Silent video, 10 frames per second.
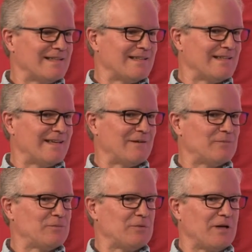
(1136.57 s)
That
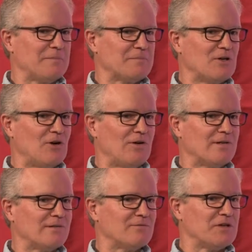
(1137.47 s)
when I'm
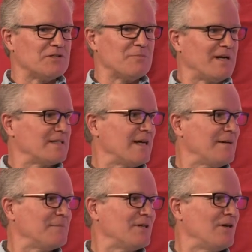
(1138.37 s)
gone, when it's my
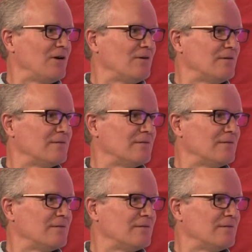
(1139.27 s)
time to go,